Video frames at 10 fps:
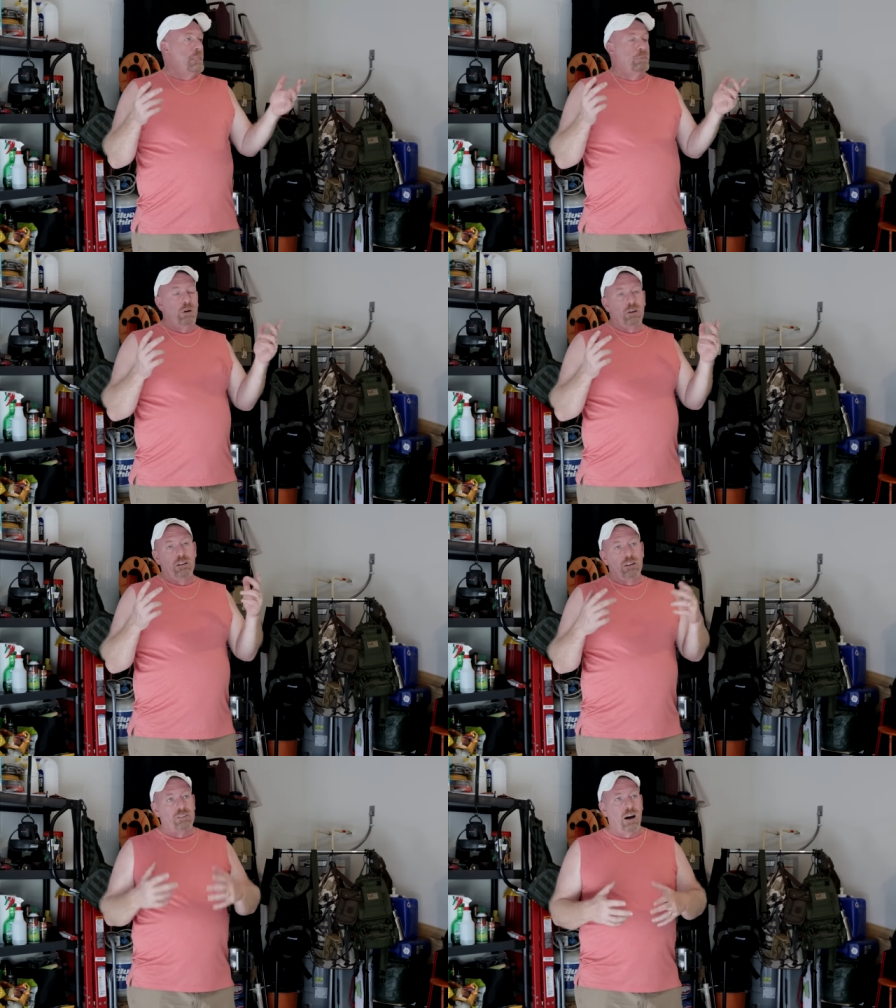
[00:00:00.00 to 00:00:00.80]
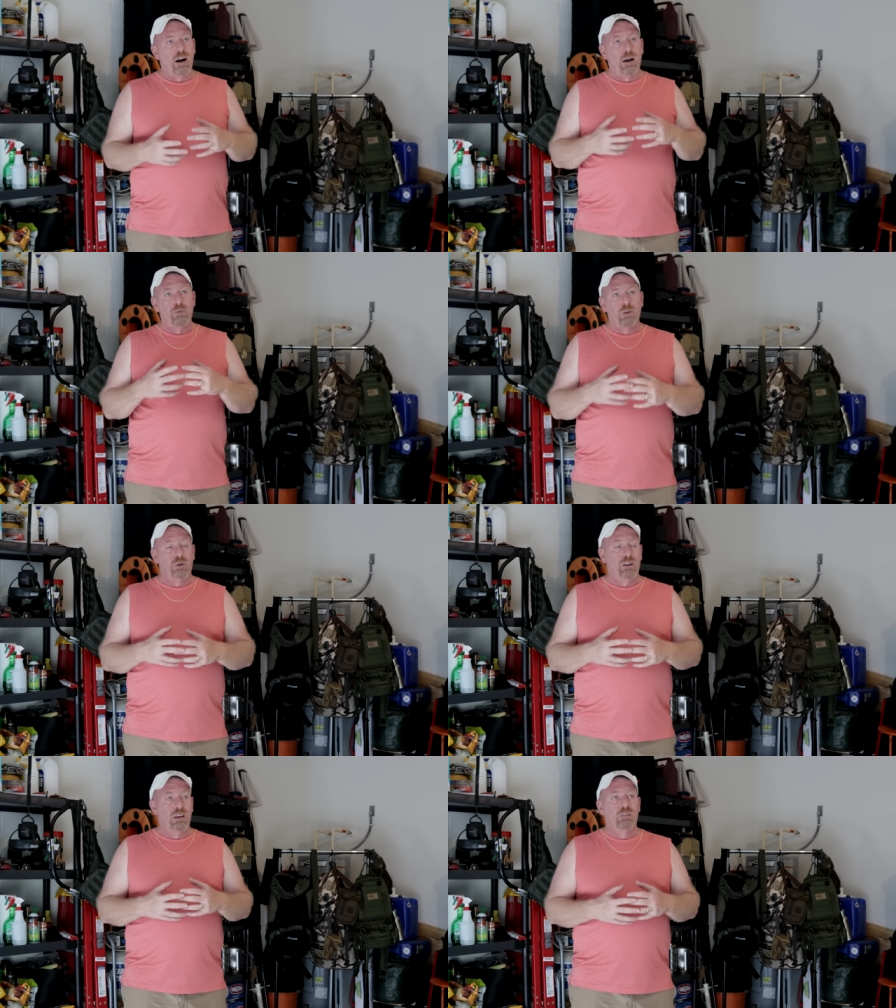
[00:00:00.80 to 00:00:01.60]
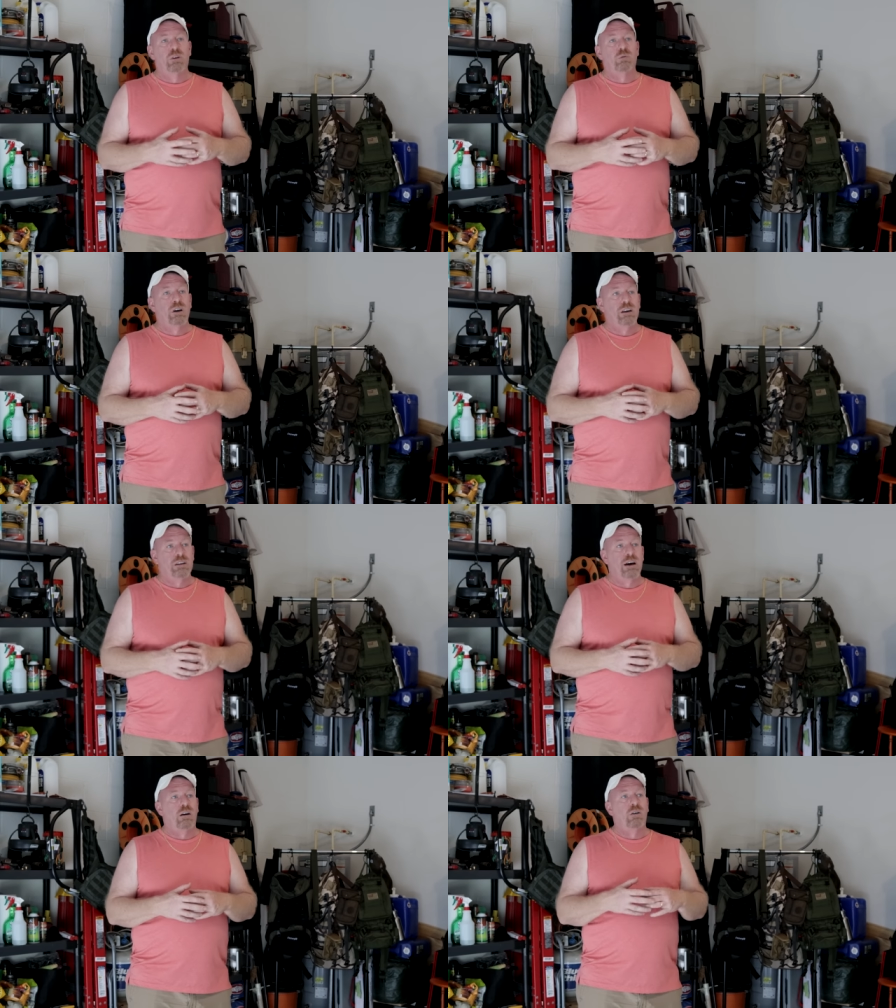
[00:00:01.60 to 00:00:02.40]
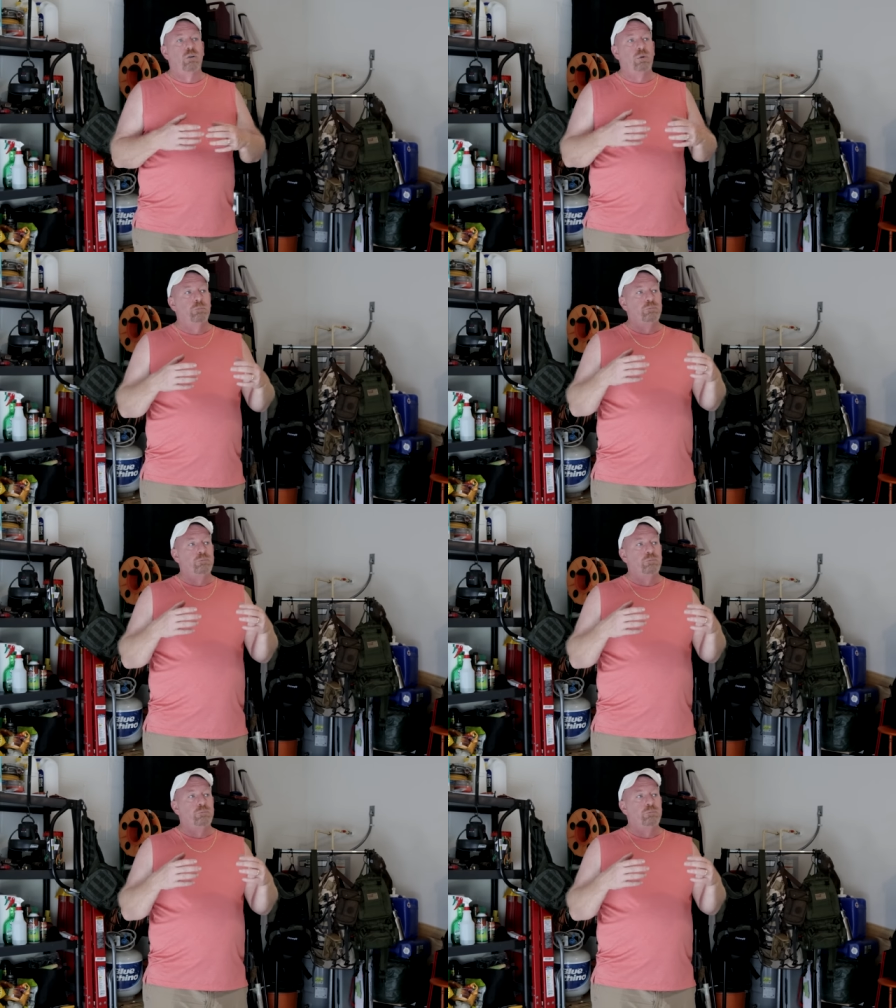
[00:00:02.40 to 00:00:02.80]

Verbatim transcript: But in the times that we live in right now,